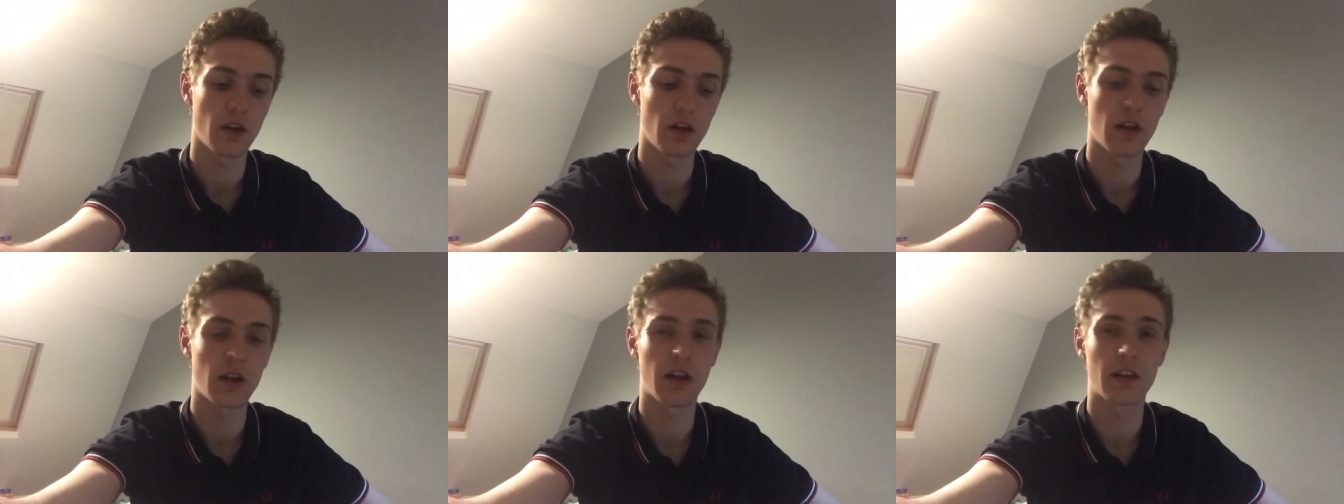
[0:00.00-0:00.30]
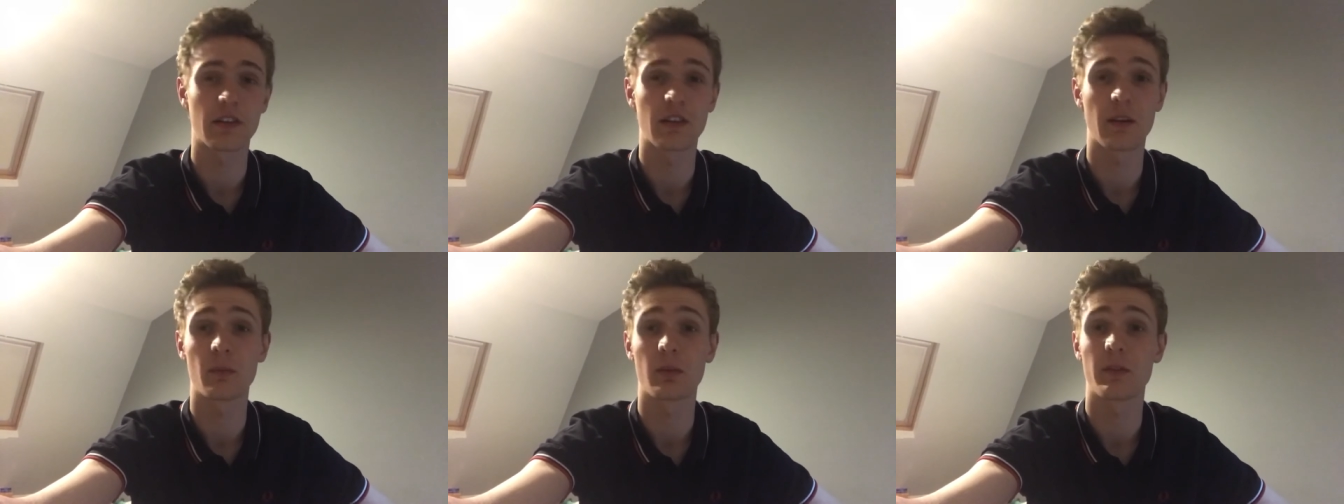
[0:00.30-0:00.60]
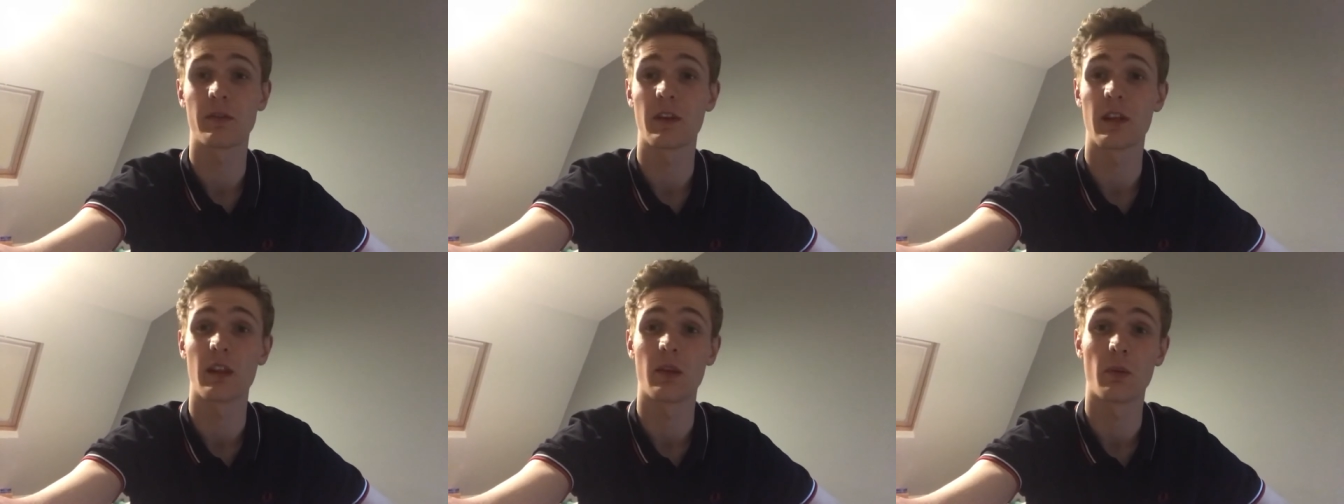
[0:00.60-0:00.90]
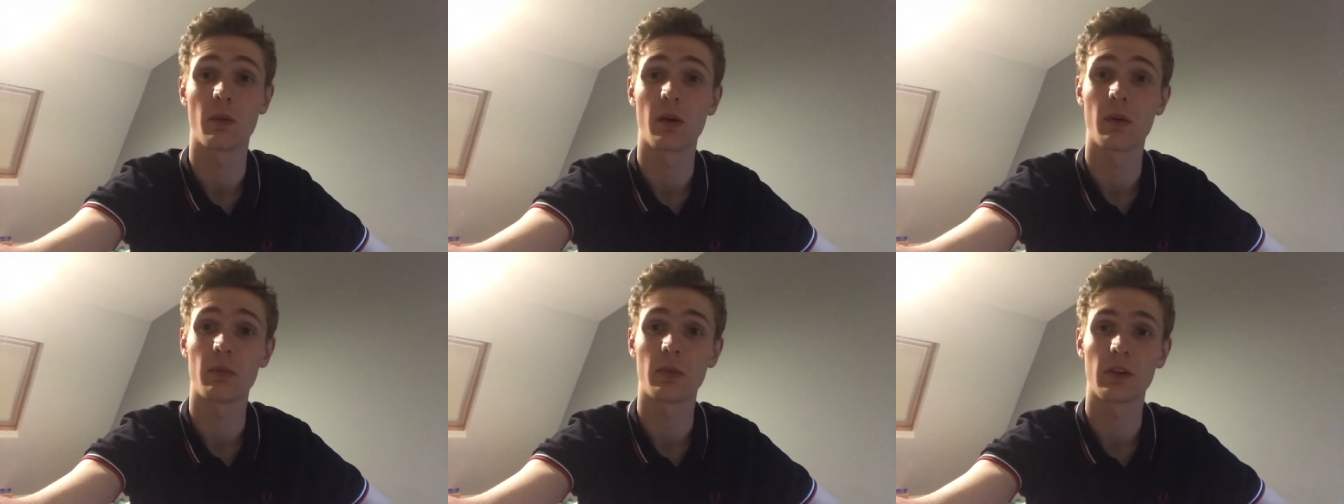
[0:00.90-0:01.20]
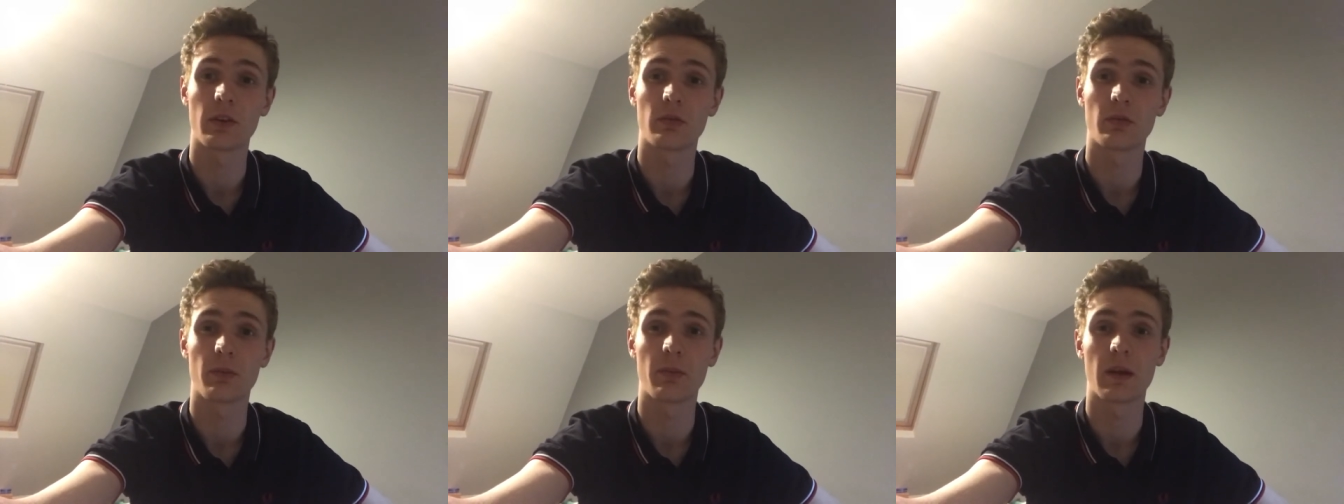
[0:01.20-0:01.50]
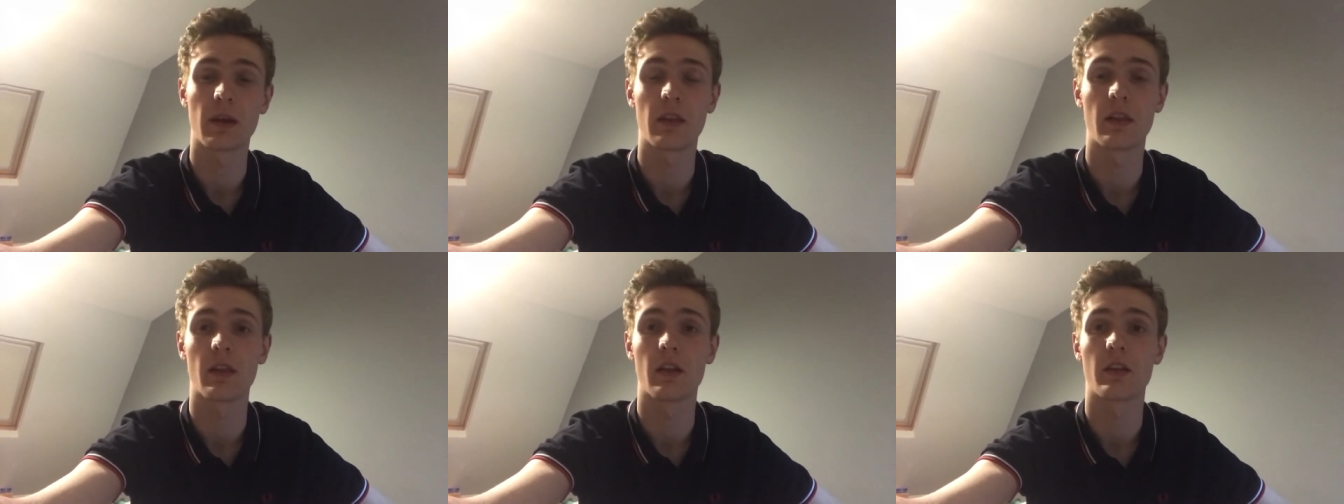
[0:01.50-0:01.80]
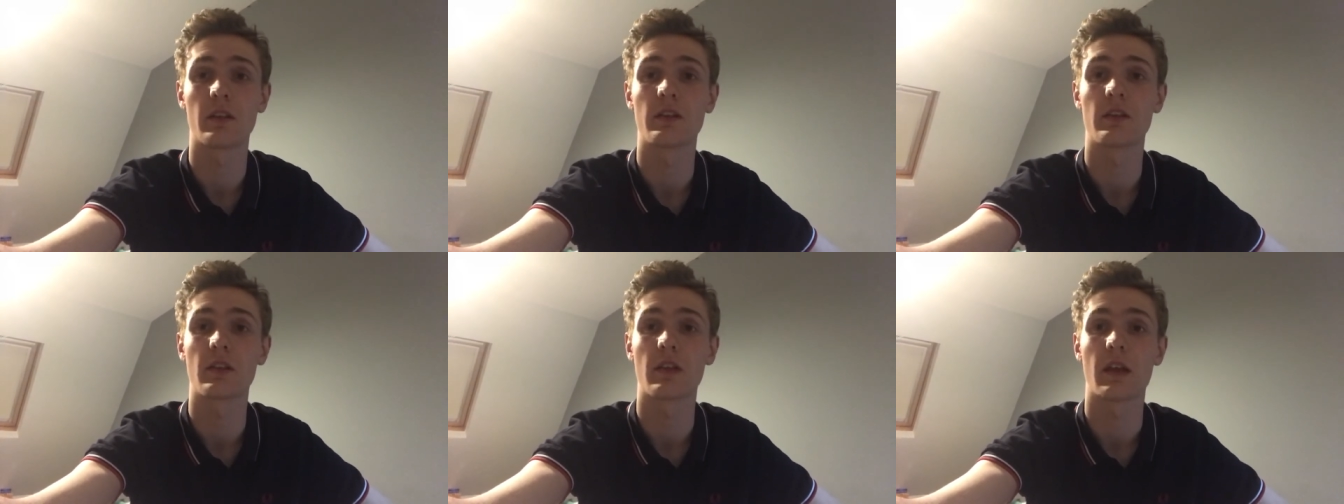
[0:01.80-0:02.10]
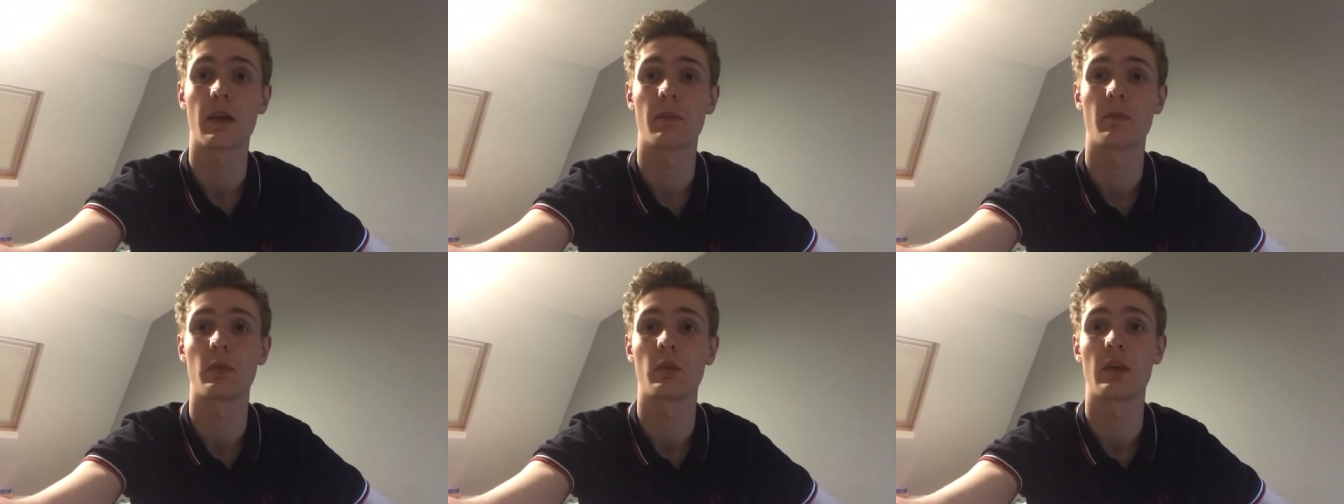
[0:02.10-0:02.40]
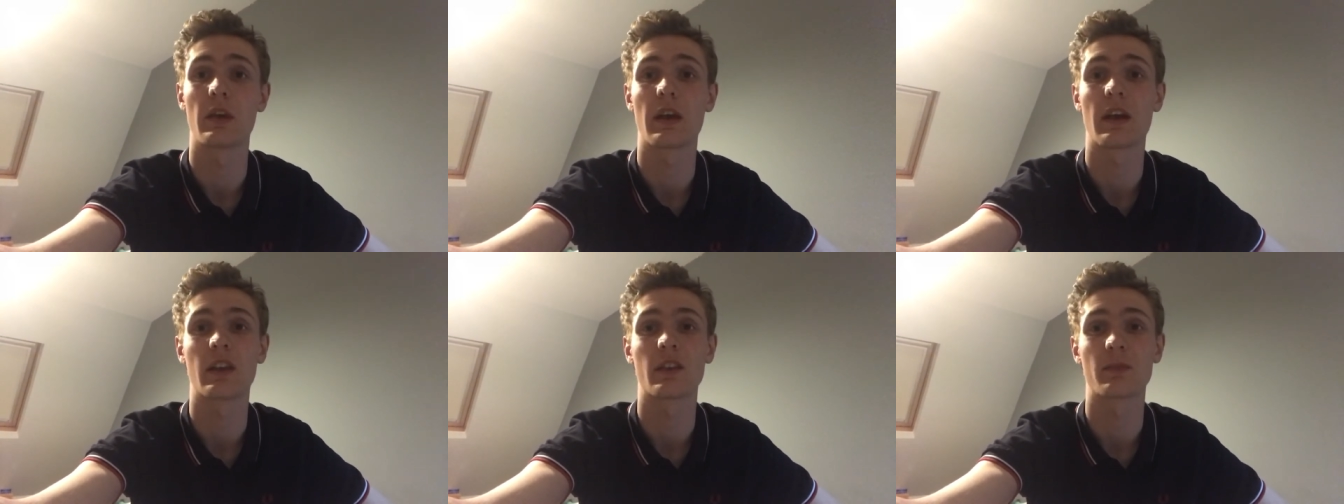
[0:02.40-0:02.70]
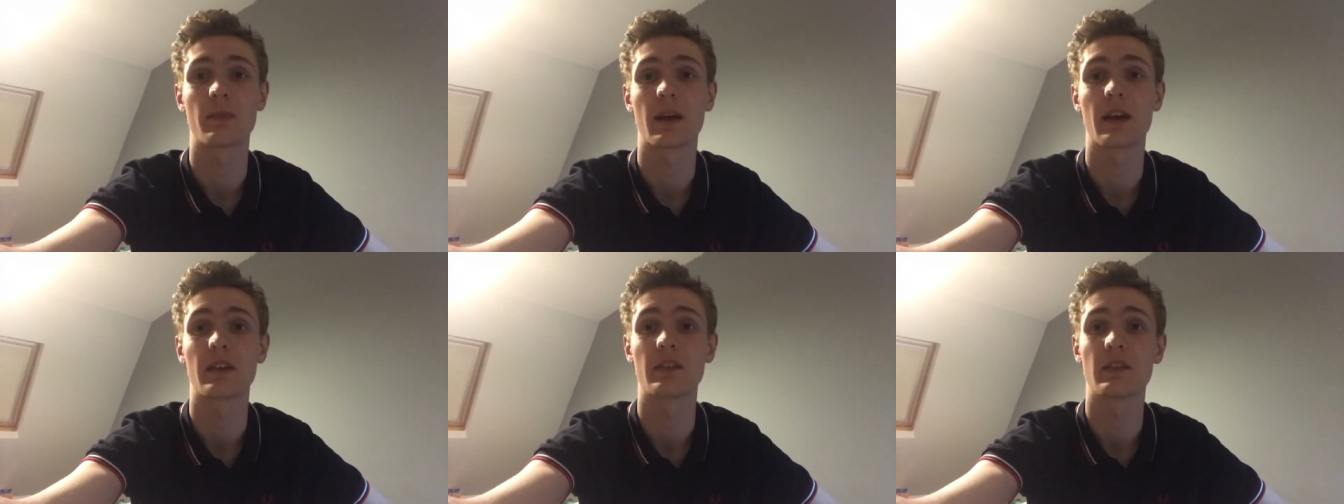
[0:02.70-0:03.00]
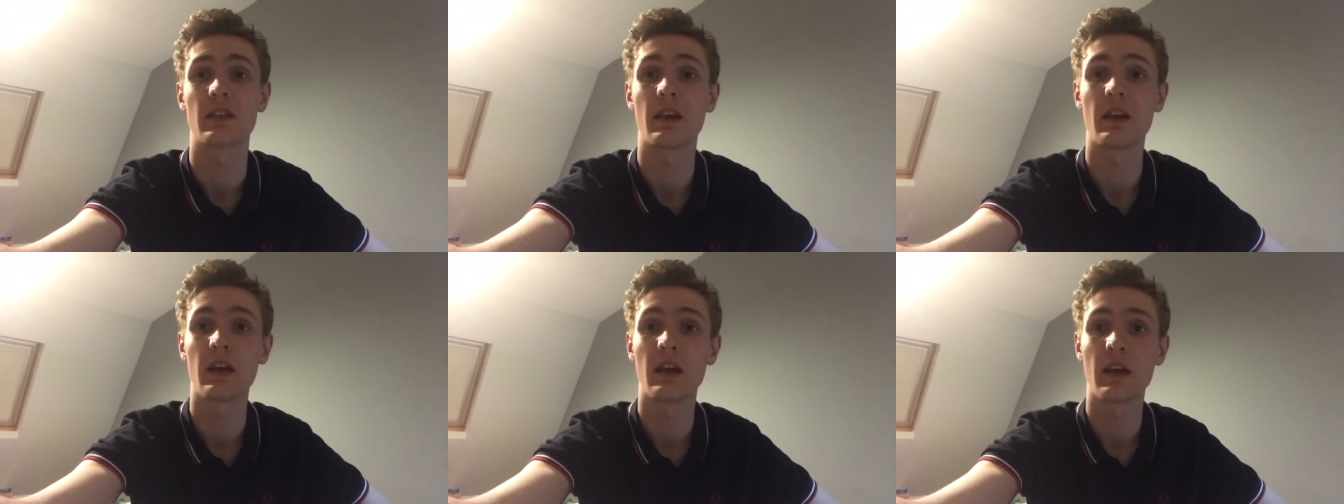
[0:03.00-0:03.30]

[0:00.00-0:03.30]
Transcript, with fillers: An example of it in the workplace would be that the employee expects